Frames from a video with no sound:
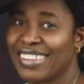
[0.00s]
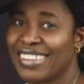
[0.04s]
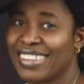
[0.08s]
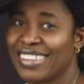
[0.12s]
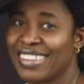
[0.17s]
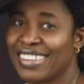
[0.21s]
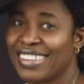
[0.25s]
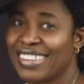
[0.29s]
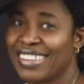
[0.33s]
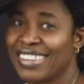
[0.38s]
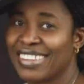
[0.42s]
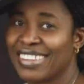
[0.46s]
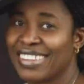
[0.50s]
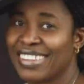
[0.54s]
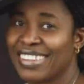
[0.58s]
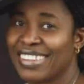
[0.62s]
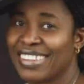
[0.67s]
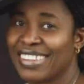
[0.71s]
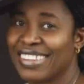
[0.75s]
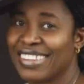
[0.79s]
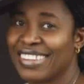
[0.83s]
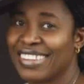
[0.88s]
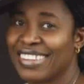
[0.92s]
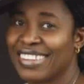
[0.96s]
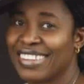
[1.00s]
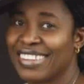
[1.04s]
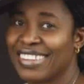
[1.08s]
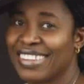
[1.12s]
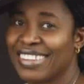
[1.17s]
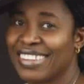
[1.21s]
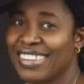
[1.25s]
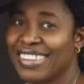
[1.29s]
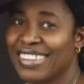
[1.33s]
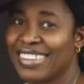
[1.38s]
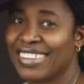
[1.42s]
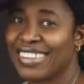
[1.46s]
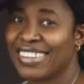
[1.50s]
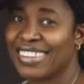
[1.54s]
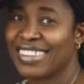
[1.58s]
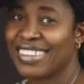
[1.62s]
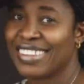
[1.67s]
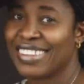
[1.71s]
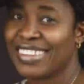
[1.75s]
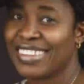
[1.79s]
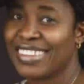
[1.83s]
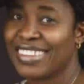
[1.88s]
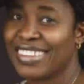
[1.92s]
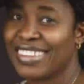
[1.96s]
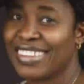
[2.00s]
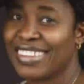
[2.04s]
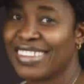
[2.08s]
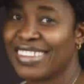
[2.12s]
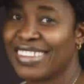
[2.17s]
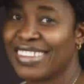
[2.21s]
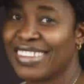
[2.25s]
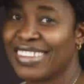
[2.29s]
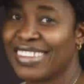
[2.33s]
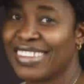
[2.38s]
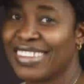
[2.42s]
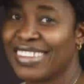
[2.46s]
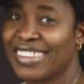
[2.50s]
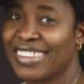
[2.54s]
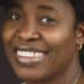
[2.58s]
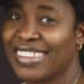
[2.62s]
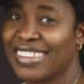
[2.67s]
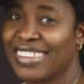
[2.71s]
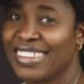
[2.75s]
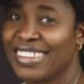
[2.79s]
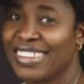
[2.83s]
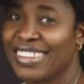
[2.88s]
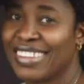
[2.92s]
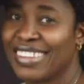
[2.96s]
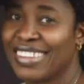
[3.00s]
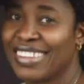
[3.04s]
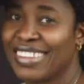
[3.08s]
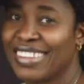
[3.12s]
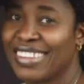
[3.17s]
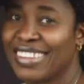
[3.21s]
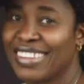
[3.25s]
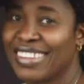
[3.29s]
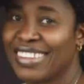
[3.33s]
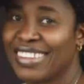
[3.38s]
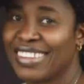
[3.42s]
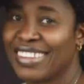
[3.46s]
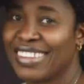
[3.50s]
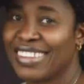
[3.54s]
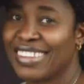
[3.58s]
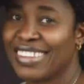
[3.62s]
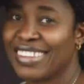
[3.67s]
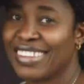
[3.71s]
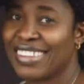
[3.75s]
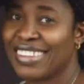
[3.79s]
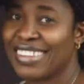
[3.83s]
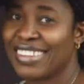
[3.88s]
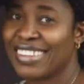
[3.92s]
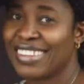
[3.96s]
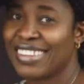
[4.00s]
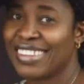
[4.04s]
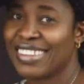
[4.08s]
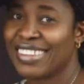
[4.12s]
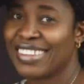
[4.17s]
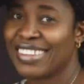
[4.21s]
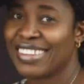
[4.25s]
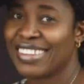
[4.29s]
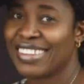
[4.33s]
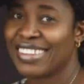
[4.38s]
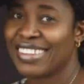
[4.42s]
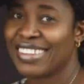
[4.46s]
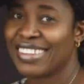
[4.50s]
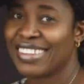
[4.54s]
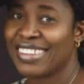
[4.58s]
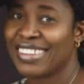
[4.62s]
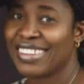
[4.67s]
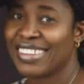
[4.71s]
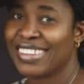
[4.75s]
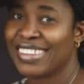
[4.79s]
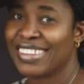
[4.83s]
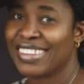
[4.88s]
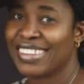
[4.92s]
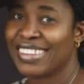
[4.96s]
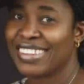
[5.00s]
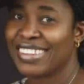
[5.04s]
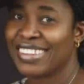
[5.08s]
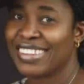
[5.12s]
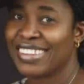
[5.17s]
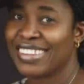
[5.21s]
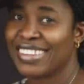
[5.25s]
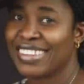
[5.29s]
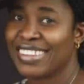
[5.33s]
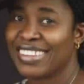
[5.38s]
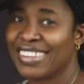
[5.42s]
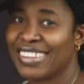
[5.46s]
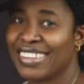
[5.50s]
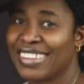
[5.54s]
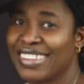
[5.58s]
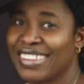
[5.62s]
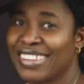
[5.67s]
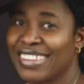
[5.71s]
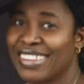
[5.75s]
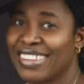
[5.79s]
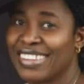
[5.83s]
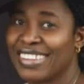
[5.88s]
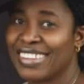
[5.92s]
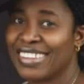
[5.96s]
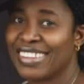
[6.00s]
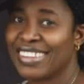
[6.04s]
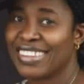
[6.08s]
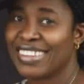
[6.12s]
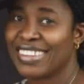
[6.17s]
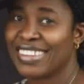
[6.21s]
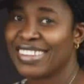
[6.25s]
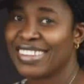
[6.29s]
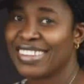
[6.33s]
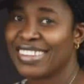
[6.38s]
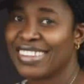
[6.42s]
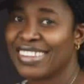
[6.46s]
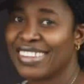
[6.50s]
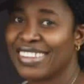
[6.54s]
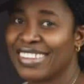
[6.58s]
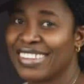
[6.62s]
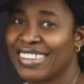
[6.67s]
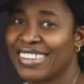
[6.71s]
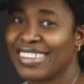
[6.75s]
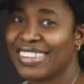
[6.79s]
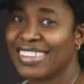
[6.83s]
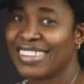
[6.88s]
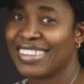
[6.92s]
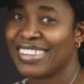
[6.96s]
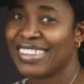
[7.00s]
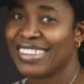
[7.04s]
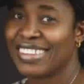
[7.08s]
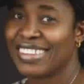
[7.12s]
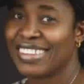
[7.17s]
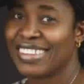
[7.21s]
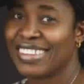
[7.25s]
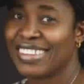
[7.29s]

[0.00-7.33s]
No words are spoken by the person on screen.